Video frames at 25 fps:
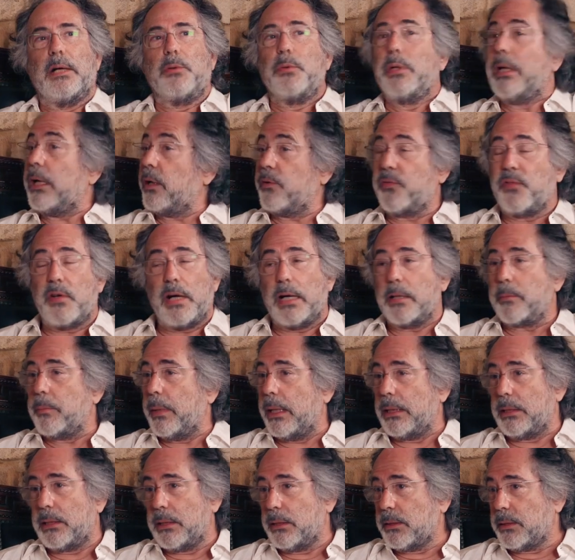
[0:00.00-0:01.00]
we are
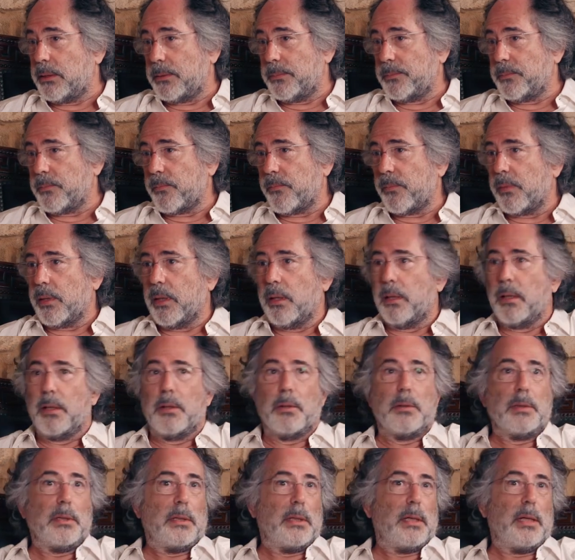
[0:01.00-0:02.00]
fragmented.
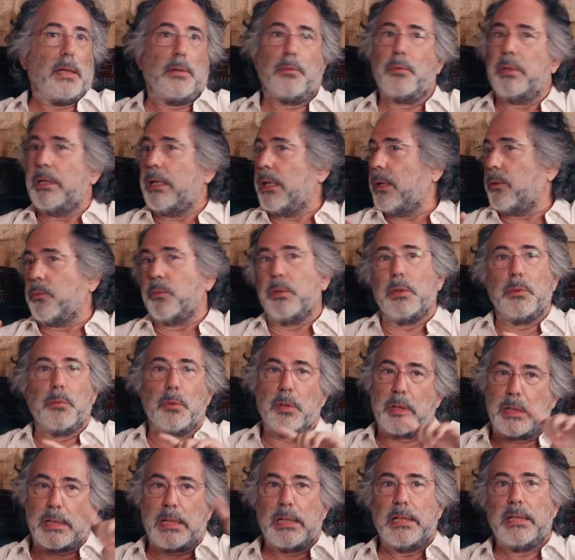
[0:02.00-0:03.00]
We
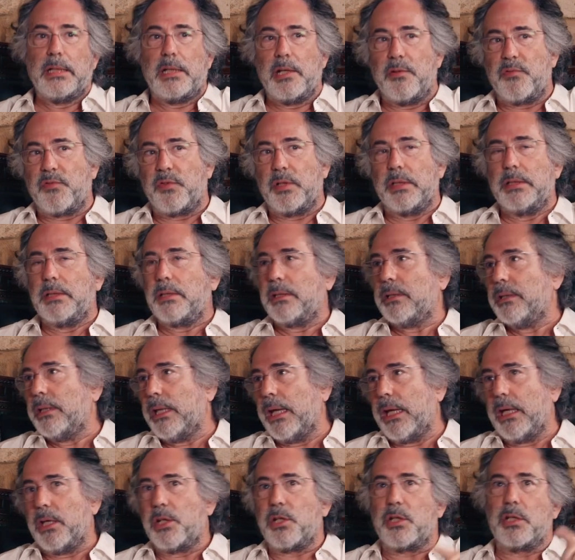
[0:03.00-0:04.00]
work in different
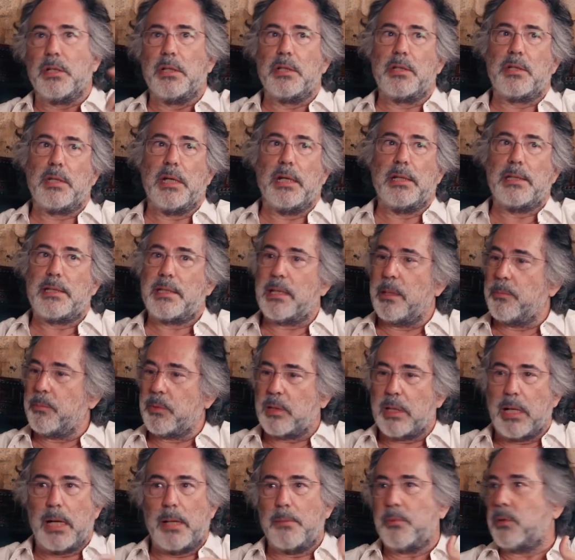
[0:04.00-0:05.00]
nations, and
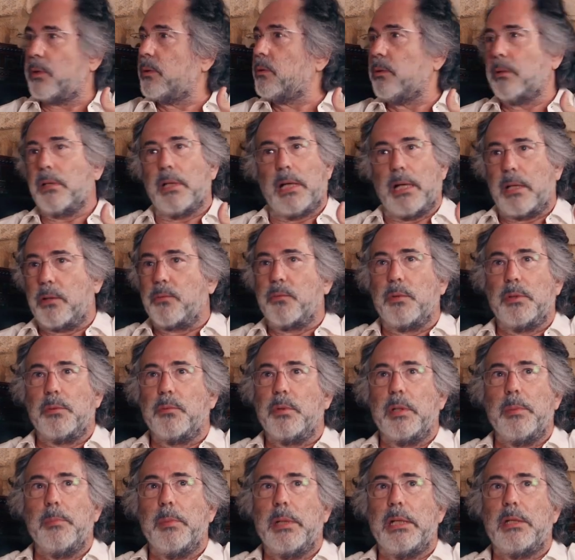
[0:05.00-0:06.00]
sometimes
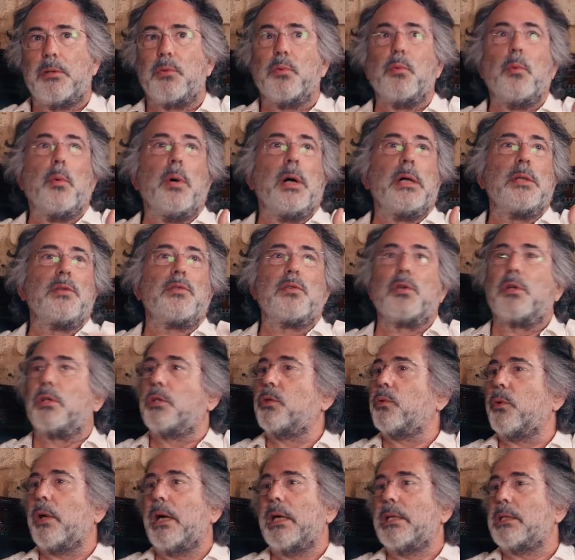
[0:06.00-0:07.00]
we meet once
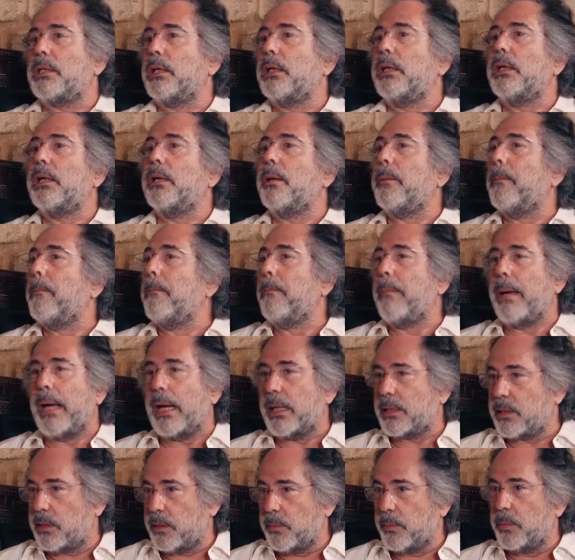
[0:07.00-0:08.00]
or twice a year
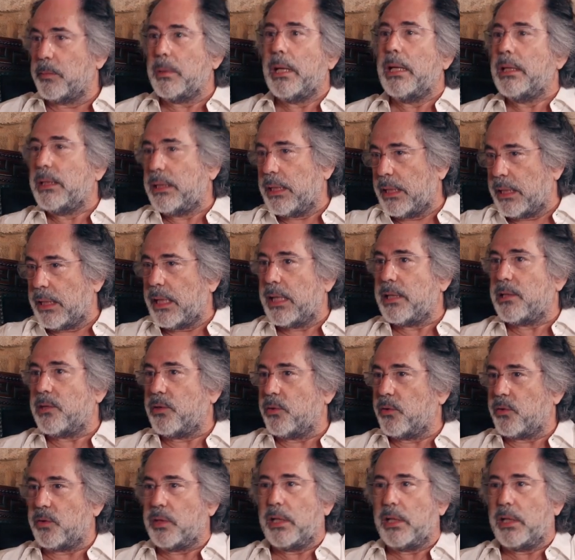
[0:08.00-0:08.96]
maximum. And then, as you